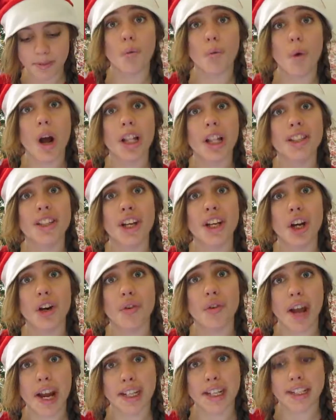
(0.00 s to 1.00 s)

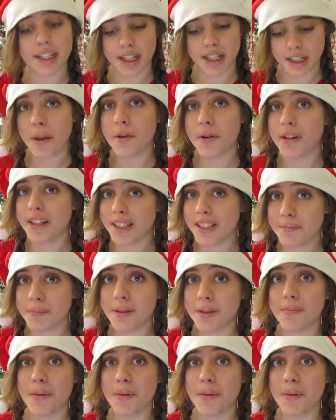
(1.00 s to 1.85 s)
well-decorated Christmas